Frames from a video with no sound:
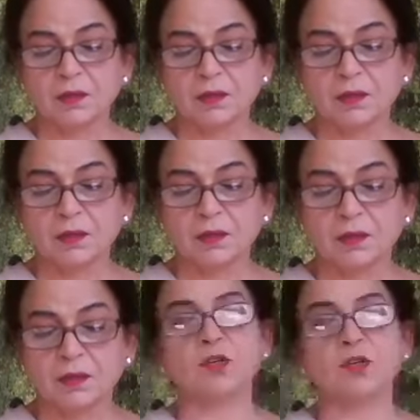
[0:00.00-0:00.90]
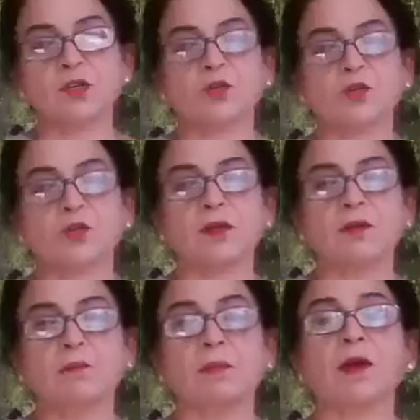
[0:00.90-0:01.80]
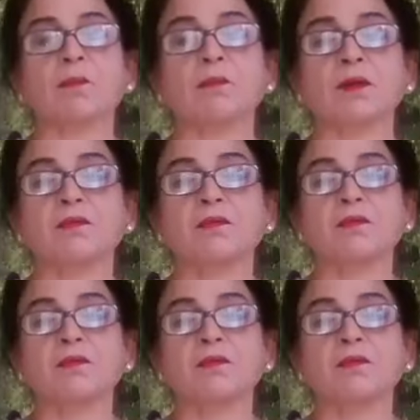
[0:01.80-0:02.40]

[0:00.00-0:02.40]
To the cosmic soul, Brahma.